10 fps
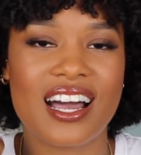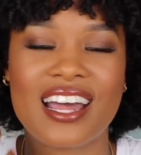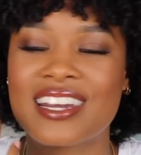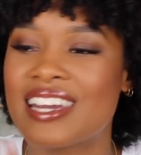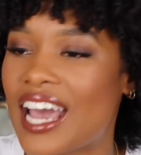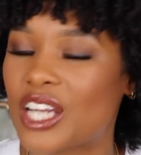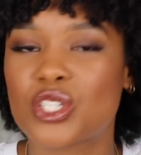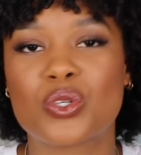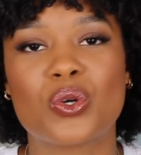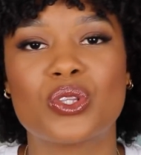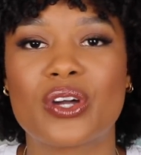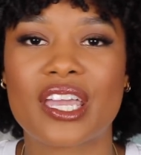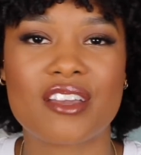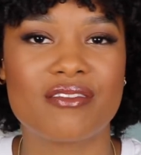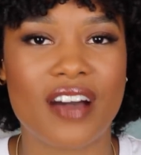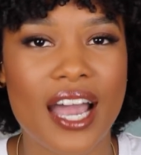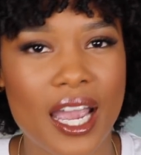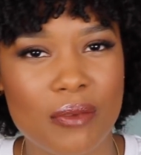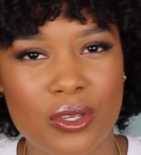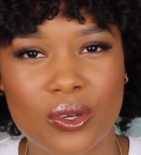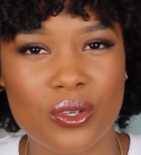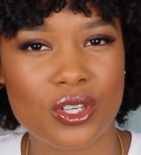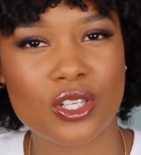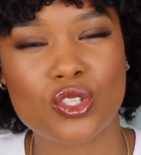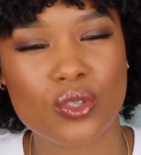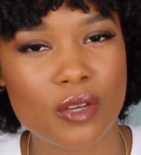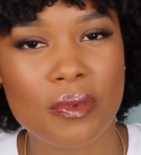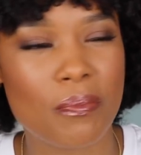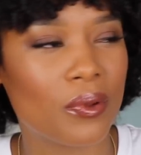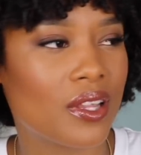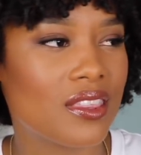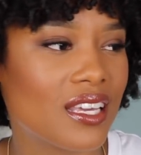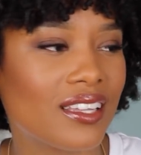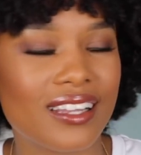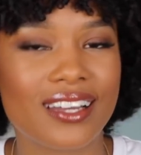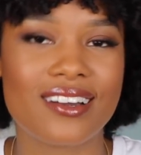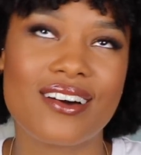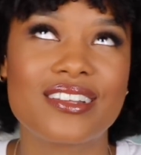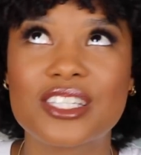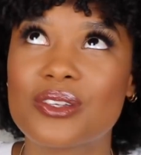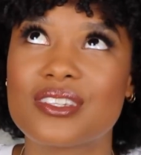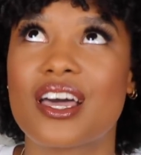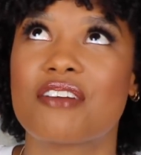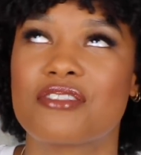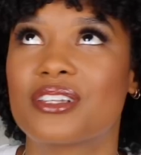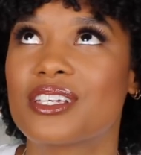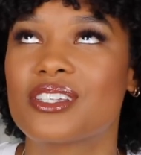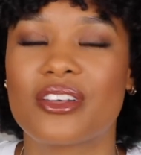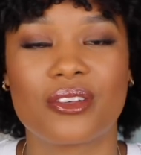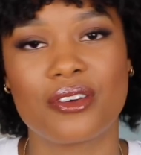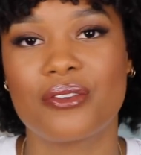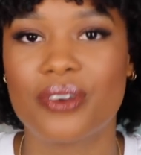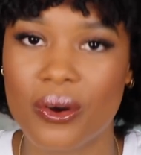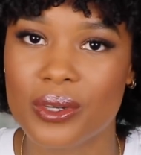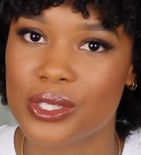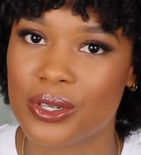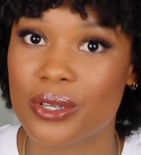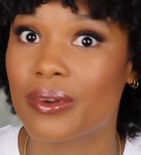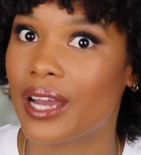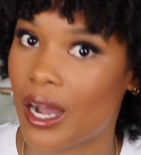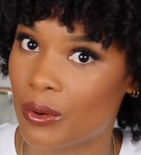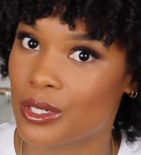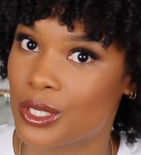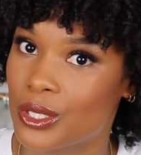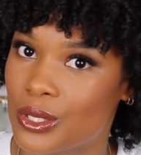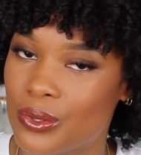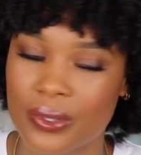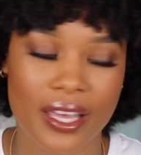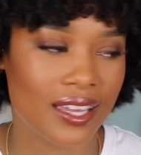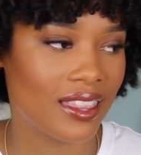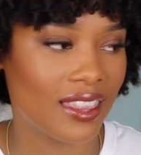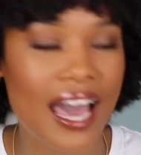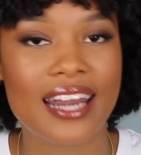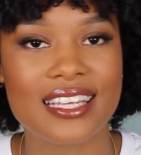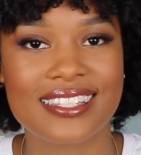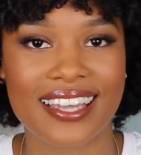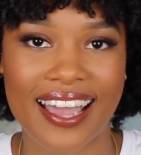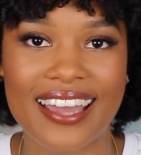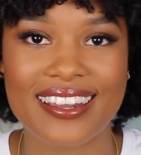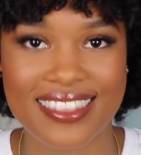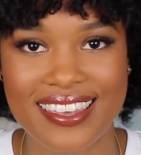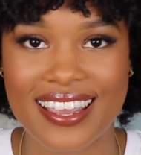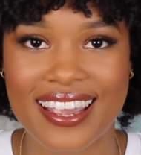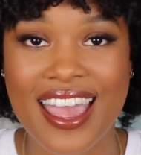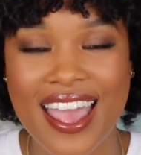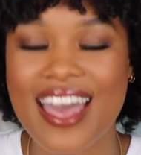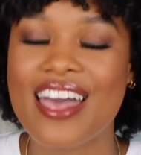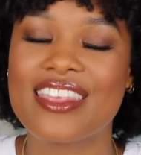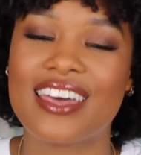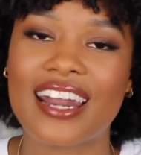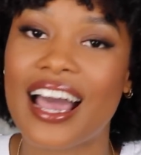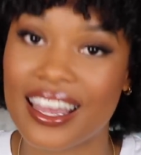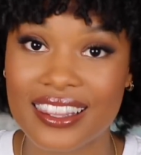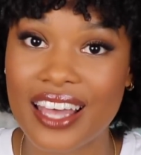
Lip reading: a natural looking vibe. You know, you can trick people and think like, oh, this is effortless, although you know it took you an hour to do. Like, that is the kind of thing that I